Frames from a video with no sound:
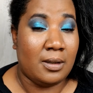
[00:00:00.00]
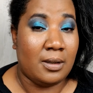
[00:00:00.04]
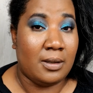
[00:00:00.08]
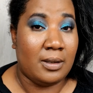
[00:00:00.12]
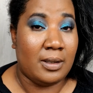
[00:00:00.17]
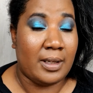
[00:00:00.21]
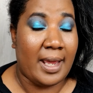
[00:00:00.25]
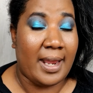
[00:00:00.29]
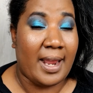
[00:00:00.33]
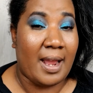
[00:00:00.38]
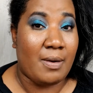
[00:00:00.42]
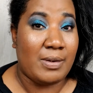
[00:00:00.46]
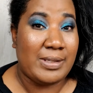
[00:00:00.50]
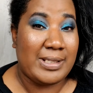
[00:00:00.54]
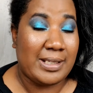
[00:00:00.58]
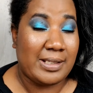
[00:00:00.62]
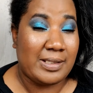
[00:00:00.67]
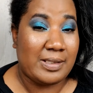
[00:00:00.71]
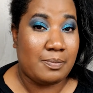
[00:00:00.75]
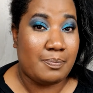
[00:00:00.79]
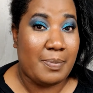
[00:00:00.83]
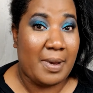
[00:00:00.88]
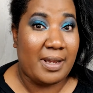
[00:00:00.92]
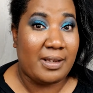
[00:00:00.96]
Like, I was
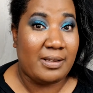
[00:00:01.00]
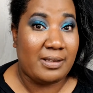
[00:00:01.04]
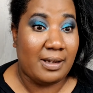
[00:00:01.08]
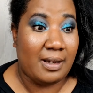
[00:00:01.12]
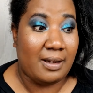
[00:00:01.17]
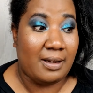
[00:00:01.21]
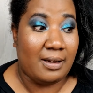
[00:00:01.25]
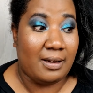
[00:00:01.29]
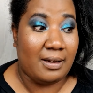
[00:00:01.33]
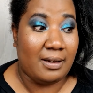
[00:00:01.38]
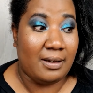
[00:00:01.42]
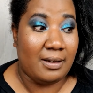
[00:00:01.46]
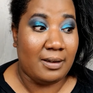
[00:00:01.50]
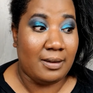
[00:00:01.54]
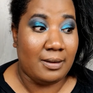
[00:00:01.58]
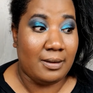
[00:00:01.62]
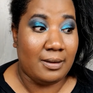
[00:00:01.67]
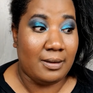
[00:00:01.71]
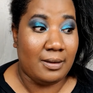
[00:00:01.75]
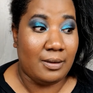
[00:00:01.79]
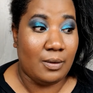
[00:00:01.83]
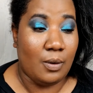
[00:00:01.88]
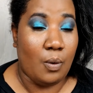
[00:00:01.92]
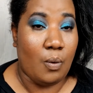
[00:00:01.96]
expecting
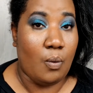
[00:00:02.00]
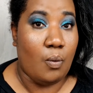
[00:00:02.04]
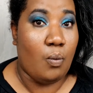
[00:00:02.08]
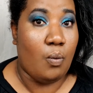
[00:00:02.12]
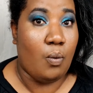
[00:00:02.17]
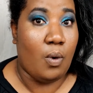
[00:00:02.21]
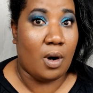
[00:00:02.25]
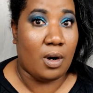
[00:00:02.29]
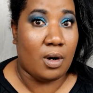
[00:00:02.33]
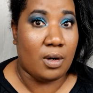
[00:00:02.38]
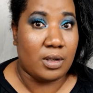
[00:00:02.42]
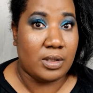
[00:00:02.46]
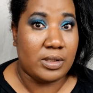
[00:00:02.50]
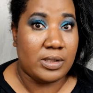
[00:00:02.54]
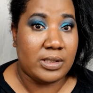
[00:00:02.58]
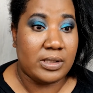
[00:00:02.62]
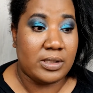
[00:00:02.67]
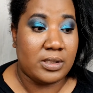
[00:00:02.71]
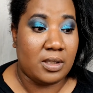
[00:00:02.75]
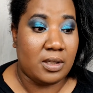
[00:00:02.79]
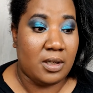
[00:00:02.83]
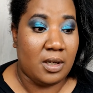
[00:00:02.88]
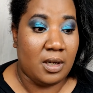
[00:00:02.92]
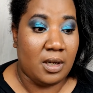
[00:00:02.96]

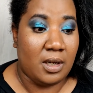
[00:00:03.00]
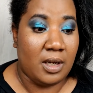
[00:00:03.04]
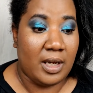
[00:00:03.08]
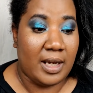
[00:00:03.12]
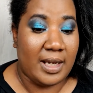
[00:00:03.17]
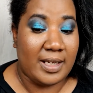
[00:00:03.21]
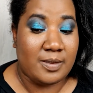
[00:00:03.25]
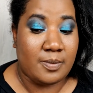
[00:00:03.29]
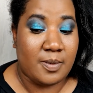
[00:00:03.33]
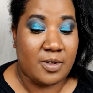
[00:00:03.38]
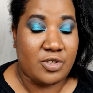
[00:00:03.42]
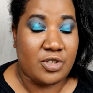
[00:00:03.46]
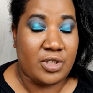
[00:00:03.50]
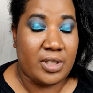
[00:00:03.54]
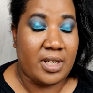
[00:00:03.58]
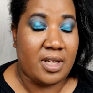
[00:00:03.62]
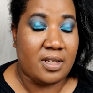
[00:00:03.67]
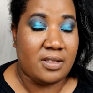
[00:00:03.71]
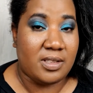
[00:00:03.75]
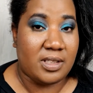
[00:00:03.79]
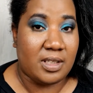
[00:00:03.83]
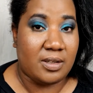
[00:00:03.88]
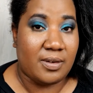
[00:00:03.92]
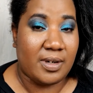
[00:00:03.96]
worse, especially
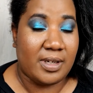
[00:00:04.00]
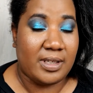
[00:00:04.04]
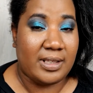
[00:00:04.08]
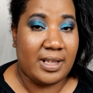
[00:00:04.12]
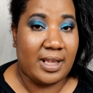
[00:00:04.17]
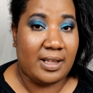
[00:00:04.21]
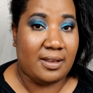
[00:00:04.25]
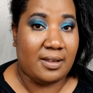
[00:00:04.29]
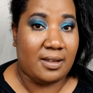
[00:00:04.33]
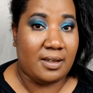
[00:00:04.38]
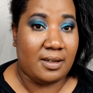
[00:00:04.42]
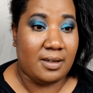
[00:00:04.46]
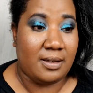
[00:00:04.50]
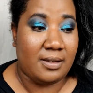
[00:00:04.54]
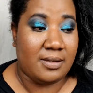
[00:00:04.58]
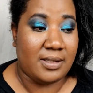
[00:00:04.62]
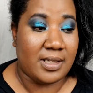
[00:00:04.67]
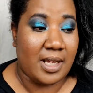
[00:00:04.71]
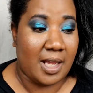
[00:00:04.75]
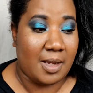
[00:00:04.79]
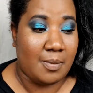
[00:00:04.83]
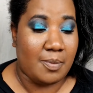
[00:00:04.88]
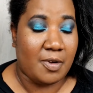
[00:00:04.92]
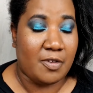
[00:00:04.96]
considering that the
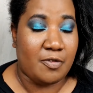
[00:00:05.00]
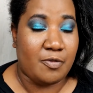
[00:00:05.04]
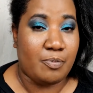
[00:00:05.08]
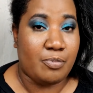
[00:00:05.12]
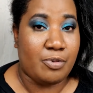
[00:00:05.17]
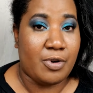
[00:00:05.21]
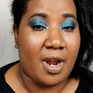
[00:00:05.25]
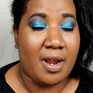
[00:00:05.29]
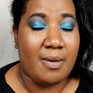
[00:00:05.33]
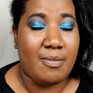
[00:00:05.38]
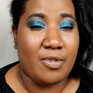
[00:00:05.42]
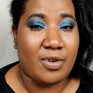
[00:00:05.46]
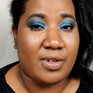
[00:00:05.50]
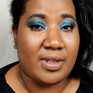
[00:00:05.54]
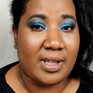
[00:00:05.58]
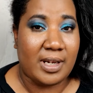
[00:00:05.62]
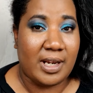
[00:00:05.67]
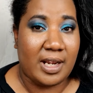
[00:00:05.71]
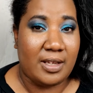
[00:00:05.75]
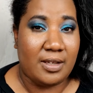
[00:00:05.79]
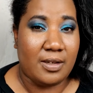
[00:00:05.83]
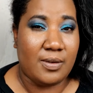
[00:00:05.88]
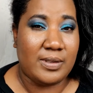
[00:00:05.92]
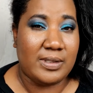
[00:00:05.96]
type of primer that I
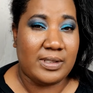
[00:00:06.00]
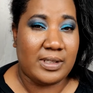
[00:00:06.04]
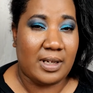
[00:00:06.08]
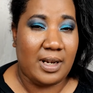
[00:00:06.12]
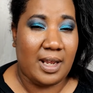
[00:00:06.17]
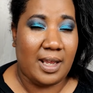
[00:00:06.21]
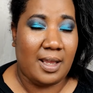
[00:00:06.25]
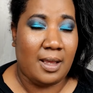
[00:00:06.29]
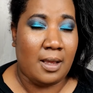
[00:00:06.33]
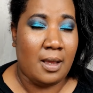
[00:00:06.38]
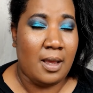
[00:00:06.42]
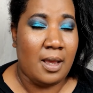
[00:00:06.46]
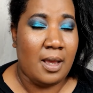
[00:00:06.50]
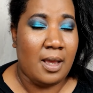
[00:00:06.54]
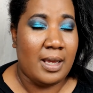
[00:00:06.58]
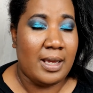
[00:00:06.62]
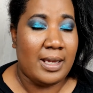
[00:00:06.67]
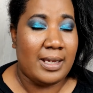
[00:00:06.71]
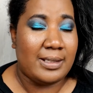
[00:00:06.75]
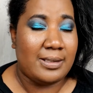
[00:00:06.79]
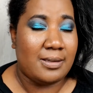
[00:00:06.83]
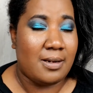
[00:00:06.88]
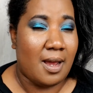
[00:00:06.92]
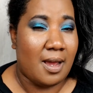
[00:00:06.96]
use today
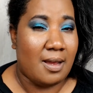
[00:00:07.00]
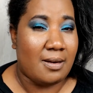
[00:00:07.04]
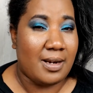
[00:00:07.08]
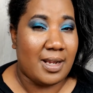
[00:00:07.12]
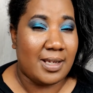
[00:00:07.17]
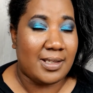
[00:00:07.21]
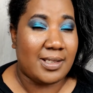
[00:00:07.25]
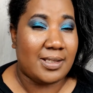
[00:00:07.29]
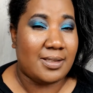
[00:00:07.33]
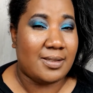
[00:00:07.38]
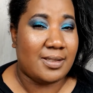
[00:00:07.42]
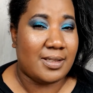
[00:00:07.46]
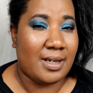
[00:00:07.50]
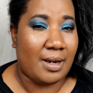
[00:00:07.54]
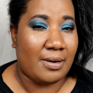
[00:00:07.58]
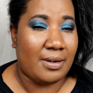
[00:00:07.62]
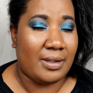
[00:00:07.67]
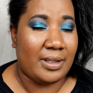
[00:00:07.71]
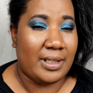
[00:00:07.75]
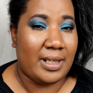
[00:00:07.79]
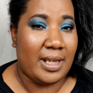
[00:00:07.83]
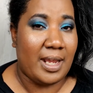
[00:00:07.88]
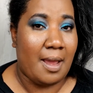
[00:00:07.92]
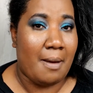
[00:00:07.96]
is not
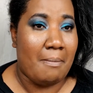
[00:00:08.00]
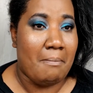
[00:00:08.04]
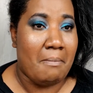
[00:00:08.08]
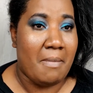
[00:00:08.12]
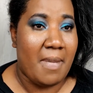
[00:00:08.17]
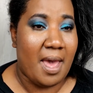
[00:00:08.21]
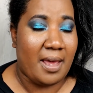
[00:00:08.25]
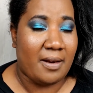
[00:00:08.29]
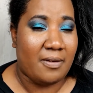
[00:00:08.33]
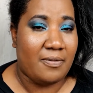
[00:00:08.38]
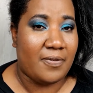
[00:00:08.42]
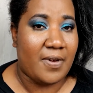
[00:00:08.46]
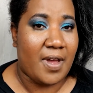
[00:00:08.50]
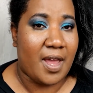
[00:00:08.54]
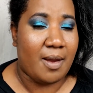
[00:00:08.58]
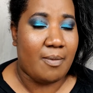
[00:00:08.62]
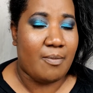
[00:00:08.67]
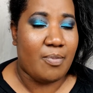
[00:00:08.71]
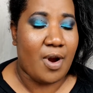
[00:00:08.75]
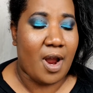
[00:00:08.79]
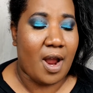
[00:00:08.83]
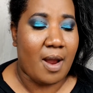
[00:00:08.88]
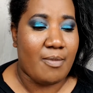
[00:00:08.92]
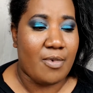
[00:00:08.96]
necessarily a mattifying
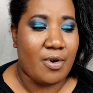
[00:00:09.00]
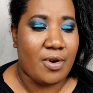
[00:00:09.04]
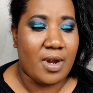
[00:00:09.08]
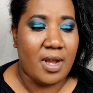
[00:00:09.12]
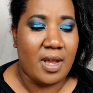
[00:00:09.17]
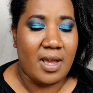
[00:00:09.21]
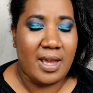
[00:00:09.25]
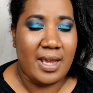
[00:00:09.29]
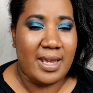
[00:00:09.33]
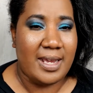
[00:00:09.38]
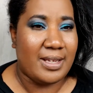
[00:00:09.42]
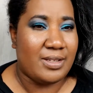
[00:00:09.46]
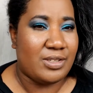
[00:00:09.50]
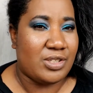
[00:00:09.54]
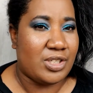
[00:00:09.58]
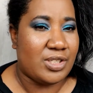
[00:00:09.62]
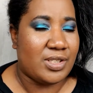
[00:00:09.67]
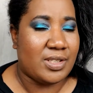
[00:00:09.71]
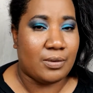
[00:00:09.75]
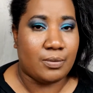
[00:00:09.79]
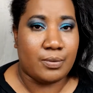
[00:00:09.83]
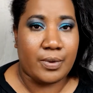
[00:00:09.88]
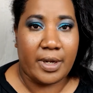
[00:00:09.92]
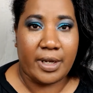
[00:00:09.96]
primer. It's
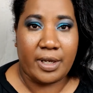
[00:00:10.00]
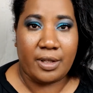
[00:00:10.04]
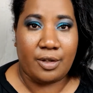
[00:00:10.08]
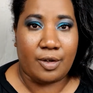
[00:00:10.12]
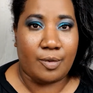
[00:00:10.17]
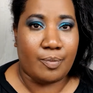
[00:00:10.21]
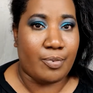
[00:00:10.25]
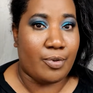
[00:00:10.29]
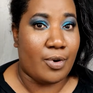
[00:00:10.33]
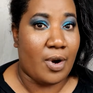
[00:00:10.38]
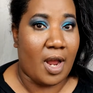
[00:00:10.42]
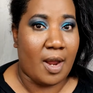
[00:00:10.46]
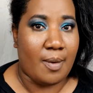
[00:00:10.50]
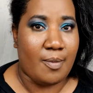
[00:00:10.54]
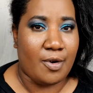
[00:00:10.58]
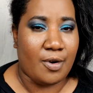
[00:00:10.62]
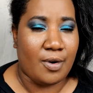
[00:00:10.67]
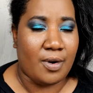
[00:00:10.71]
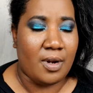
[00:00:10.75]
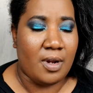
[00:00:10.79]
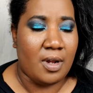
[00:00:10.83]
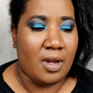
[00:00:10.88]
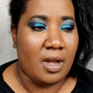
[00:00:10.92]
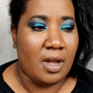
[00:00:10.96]
just a regular primer.